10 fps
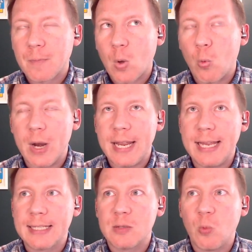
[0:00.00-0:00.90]
When
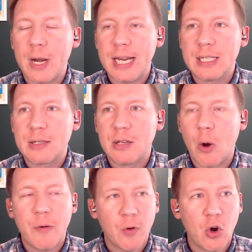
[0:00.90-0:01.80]
he's
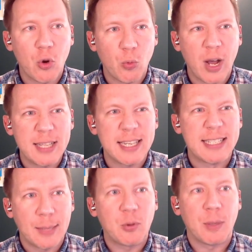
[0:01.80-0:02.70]
going for home runs, he's
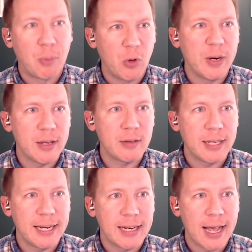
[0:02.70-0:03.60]
typically pulling it to
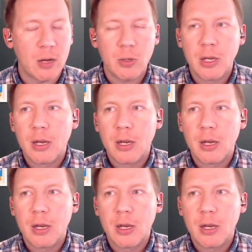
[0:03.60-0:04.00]
get it out.